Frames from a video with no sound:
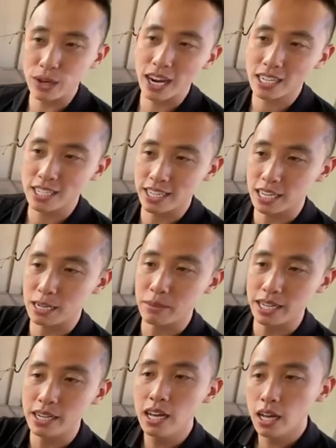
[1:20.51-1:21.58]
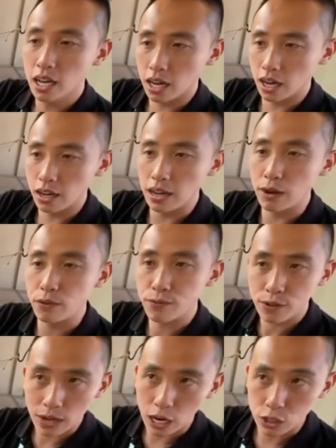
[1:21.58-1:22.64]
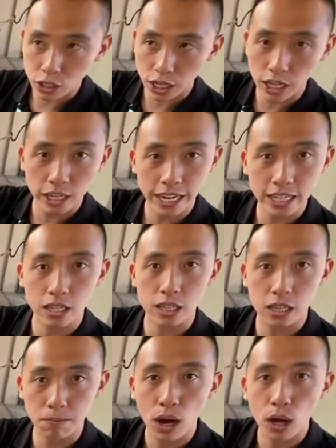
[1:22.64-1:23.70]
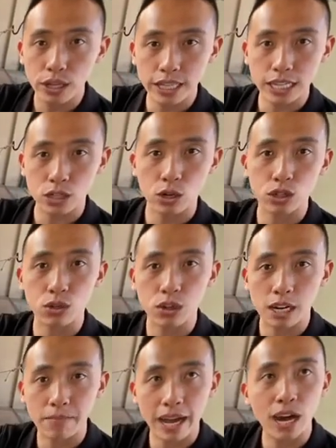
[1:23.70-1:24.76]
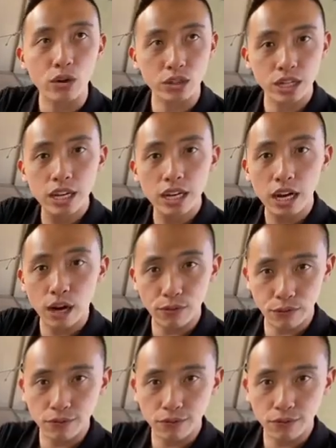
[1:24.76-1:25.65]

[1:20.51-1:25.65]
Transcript: We actually come in every few hours to collect the pollen that starts to come out of the